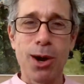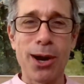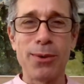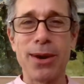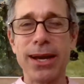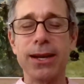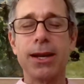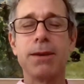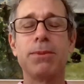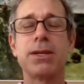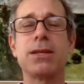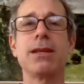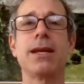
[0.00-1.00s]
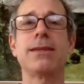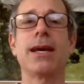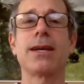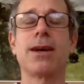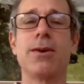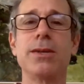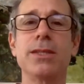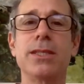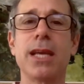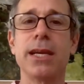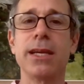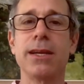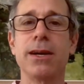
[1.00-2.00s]
right. But to let that go and
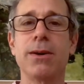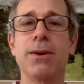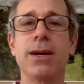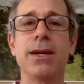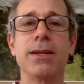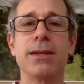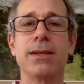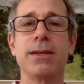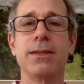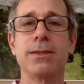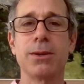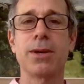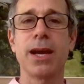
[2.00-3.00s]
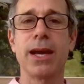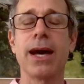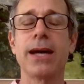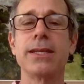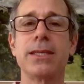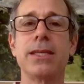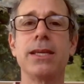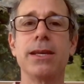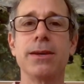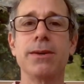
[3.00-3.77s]
say, you know what? It's okay. I see you.